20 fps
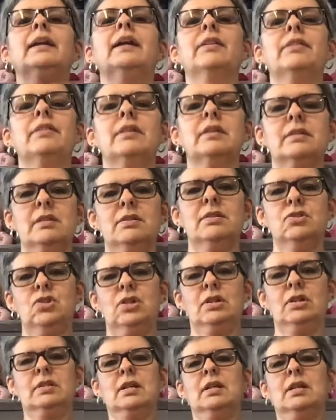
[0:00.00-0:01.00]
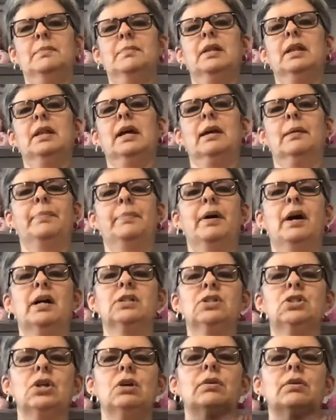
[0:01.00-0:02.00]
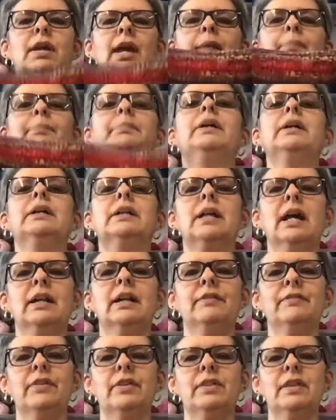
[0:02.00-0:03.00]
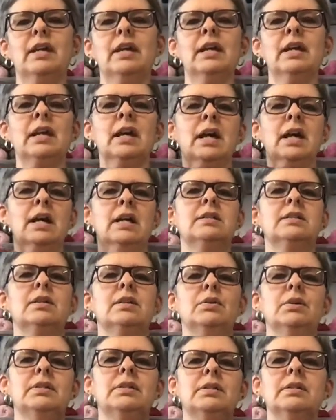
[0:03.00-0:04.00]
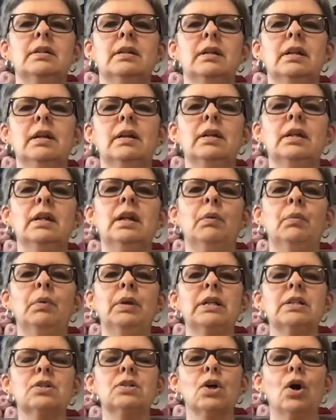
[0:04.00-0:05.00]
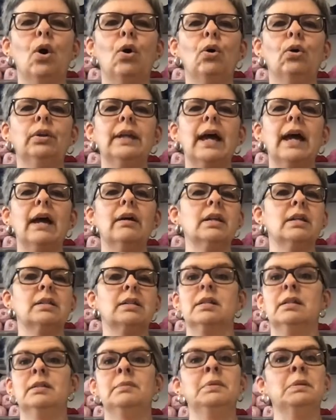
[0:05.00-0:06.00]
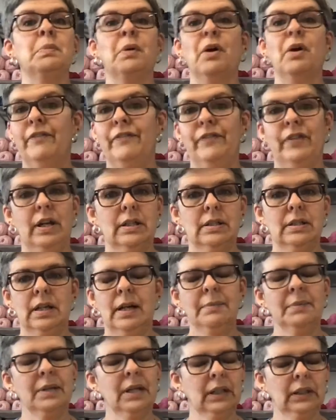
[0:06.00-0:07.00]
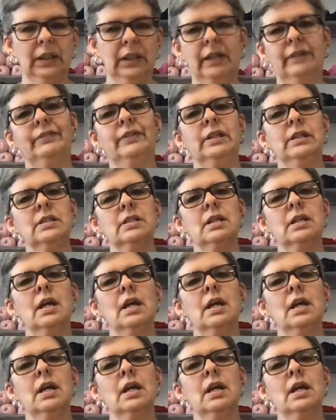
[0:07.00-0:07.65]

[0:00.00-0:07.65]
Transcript: Now this is just going to be like a poncho capelet kind of a thing. So it's, when it's cold out, it's going to be perfect and I'm going to love it.